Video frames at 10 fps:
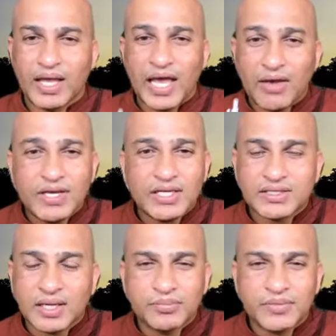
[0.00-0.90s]
Having
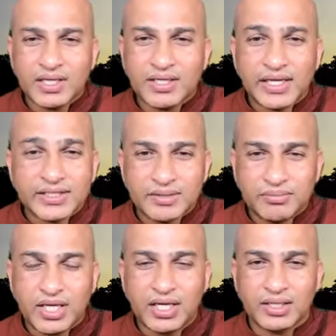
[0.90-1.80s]
something doesn't
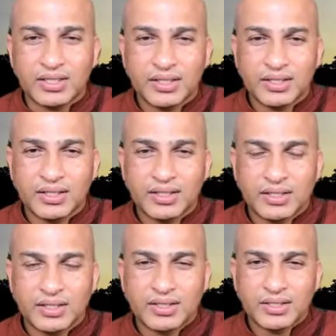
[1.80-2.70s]
mean
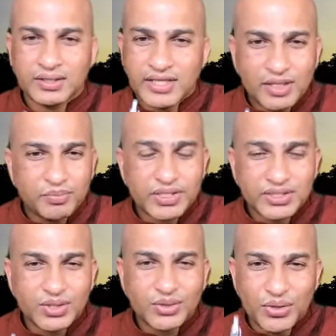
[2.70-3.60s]
that
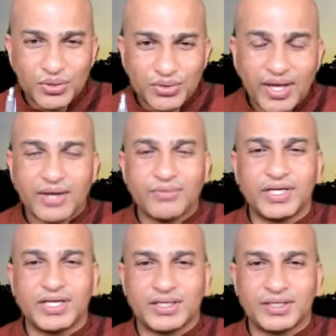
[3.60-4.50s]
person going to have
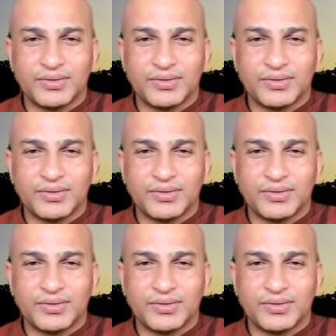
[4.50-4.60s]
it.